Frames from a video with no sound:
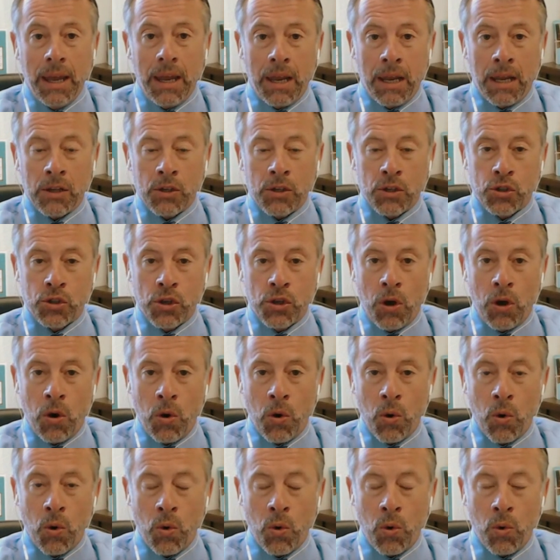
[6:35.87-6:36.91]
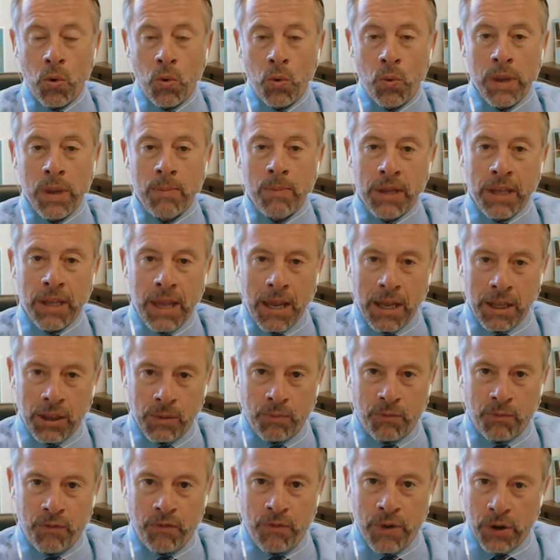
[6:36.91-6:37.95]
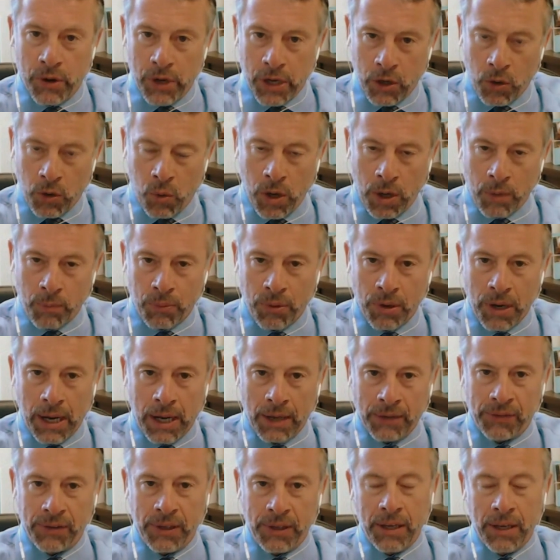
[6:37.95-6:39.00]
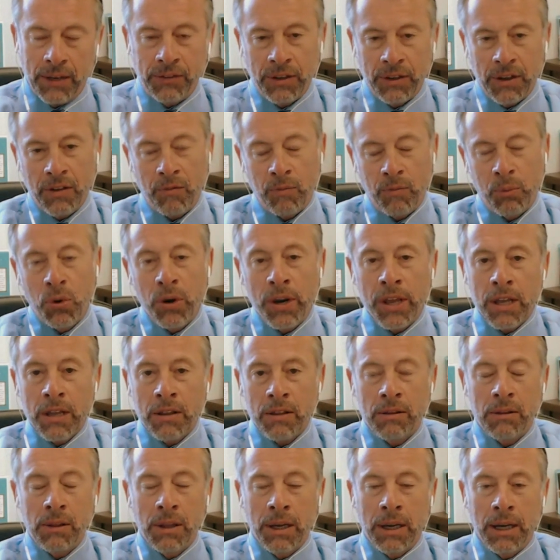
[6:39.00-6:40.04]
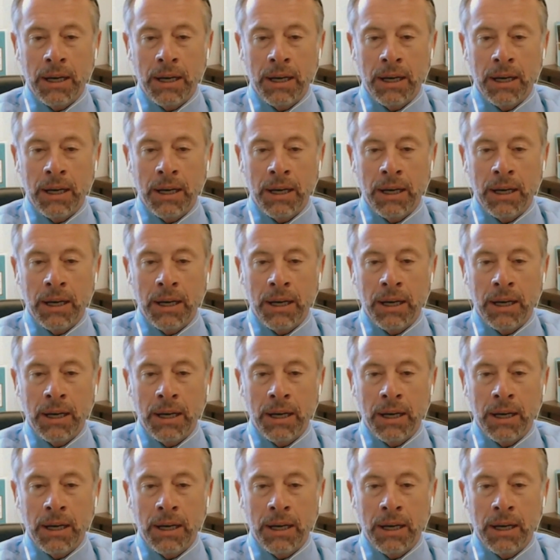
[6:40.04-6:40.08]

And so we began the very quick process of putting